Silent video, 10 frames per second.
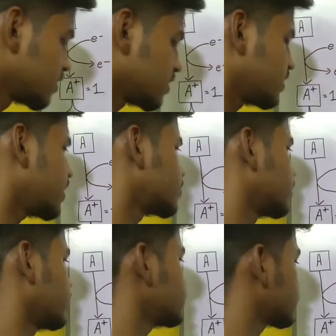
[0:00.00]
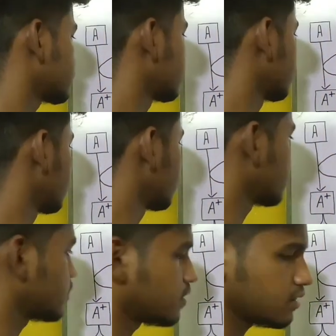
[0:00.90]
Now guys,
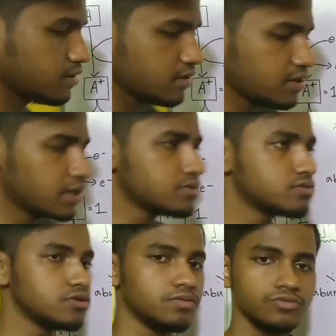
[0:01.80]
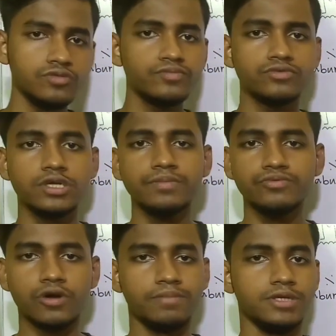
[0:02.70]
now we'll move to the
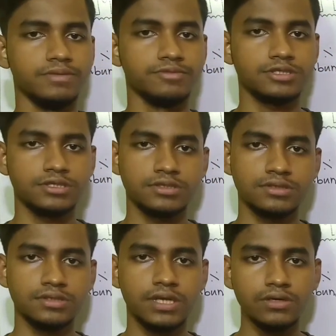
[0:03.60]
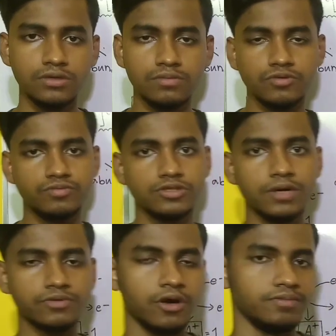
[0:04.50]
problems.
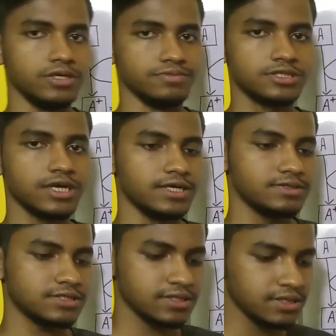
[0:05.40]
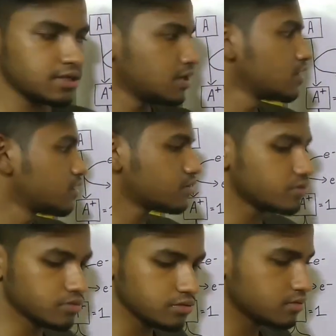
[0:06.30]
Guys.
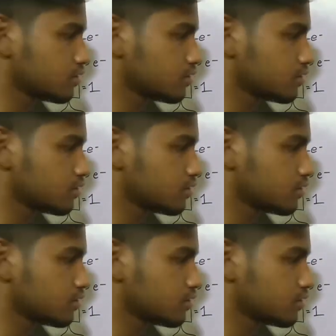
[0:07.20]
So